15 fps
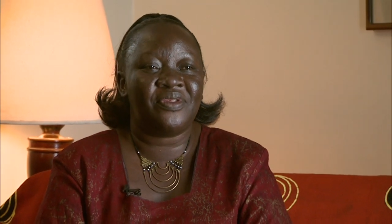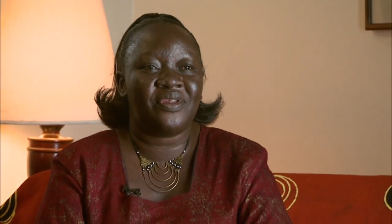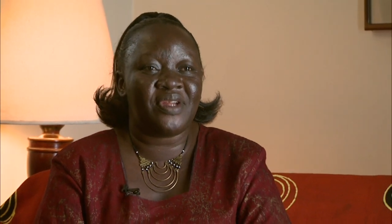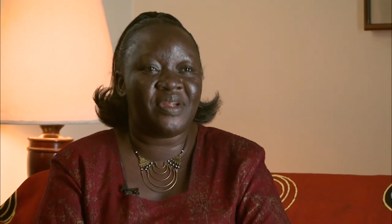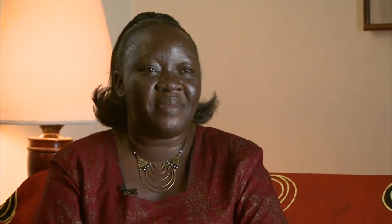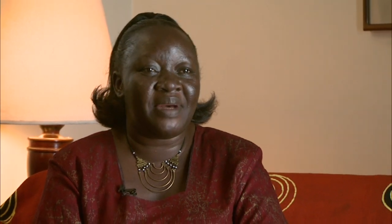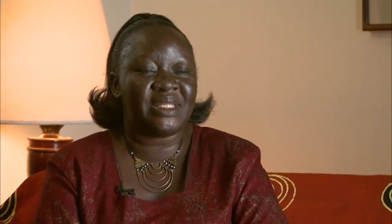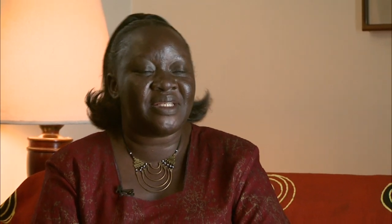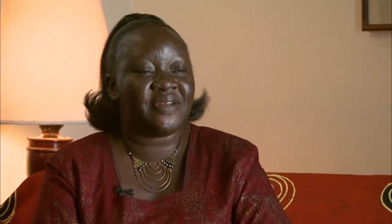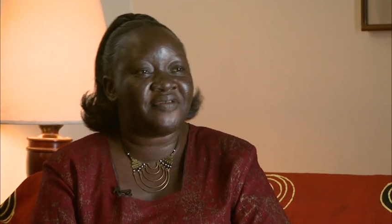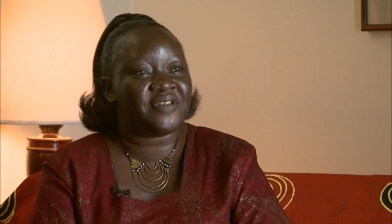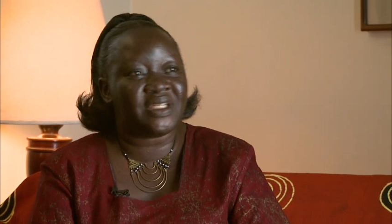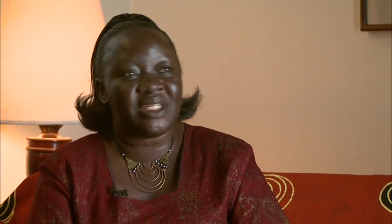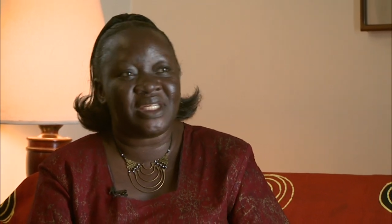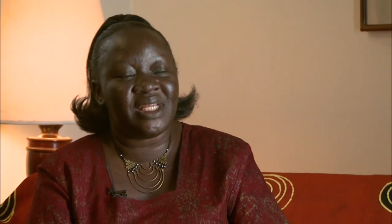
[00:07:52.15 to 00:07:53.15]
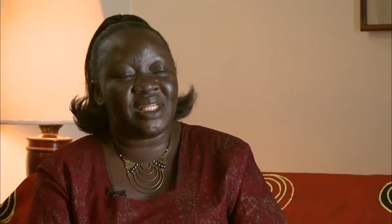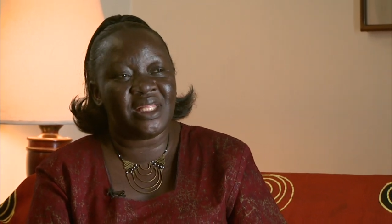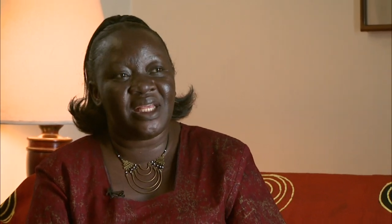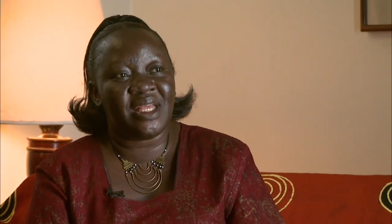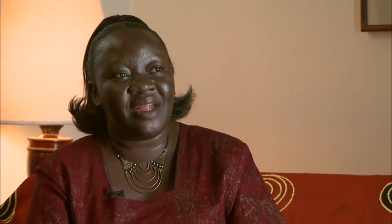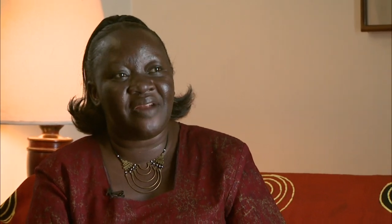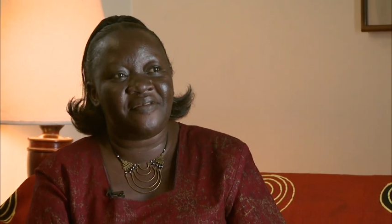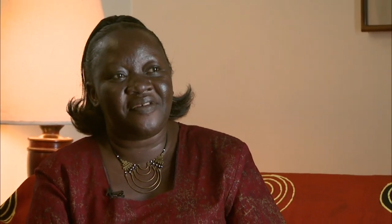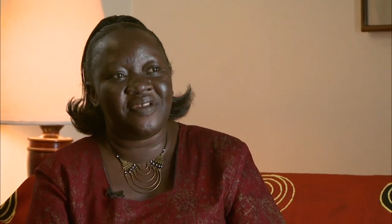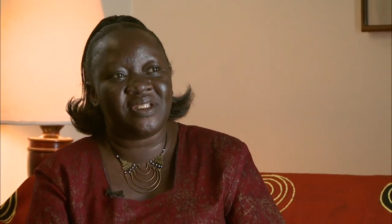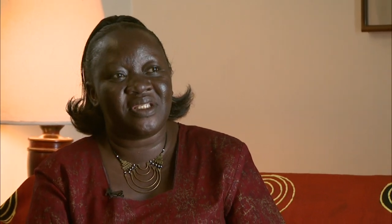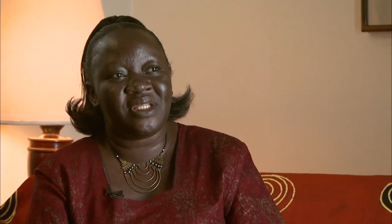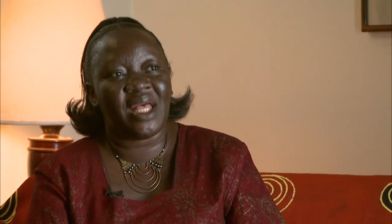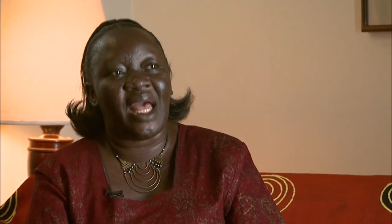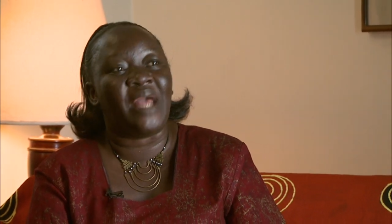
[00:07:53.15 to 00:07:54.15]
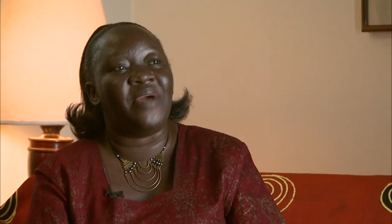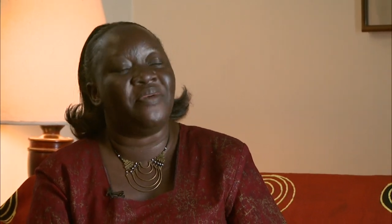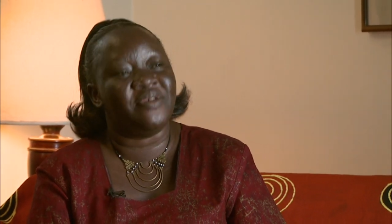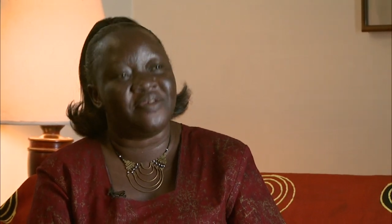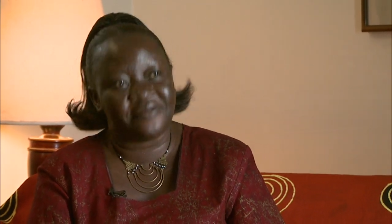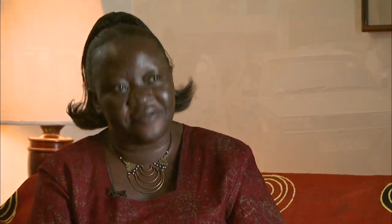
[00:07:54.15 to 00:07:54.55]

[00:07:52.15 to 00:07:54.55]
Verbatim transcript: three months after taking the ARVs, I was